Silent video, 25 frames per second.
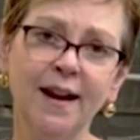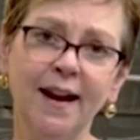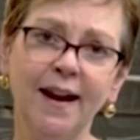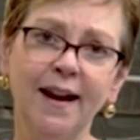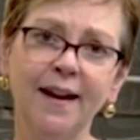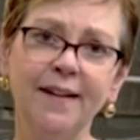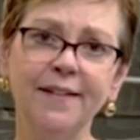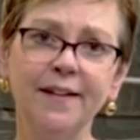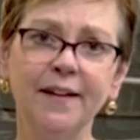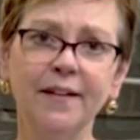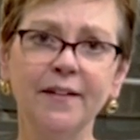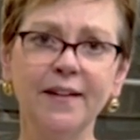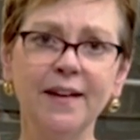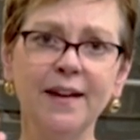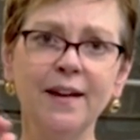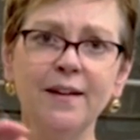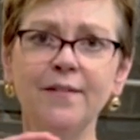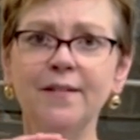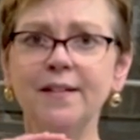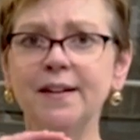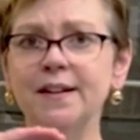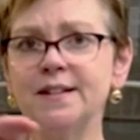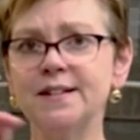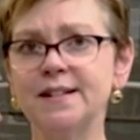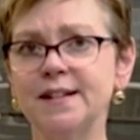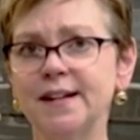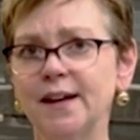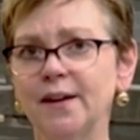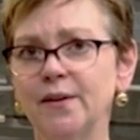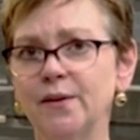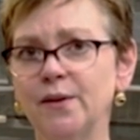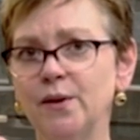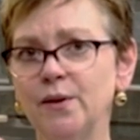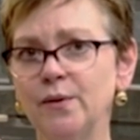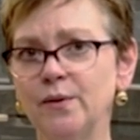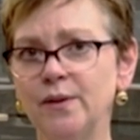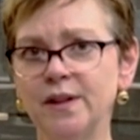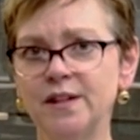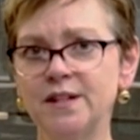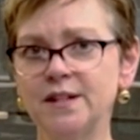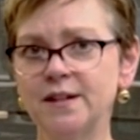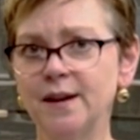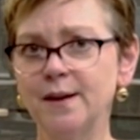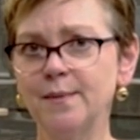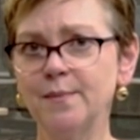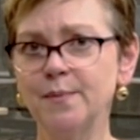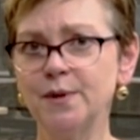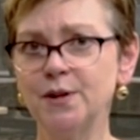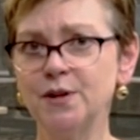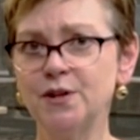and they'll even tell you the
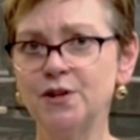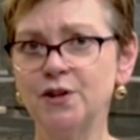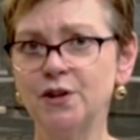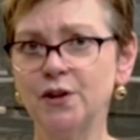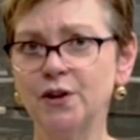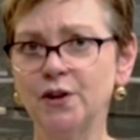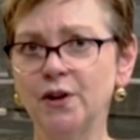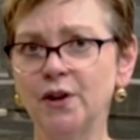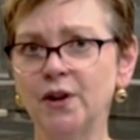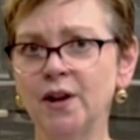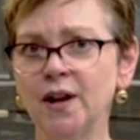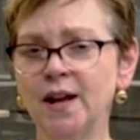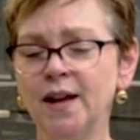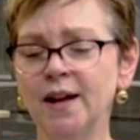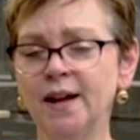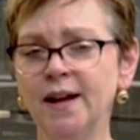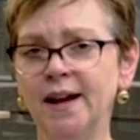temperature